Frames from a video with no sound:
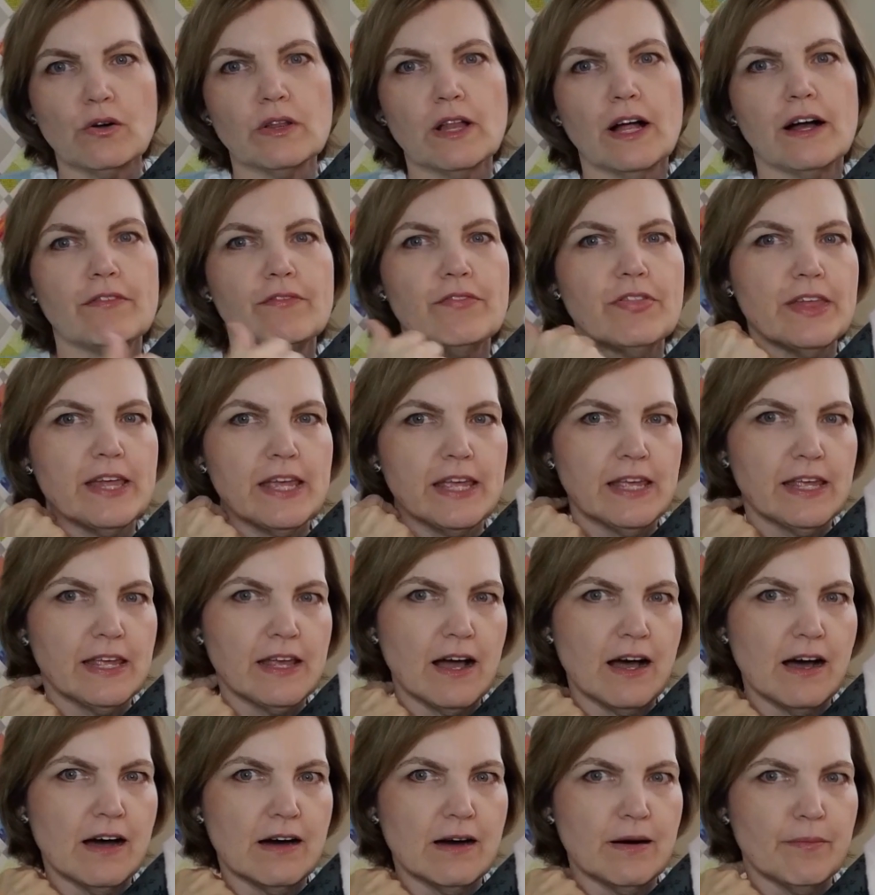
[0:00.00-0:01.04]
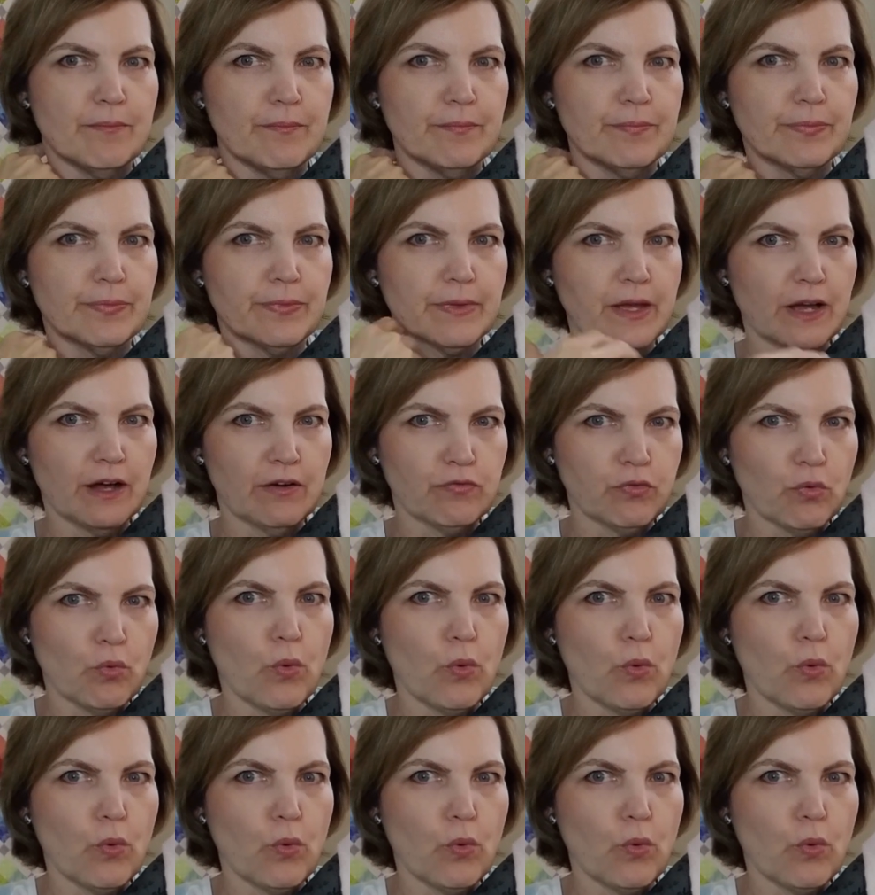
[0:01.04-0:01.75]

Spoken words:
of the of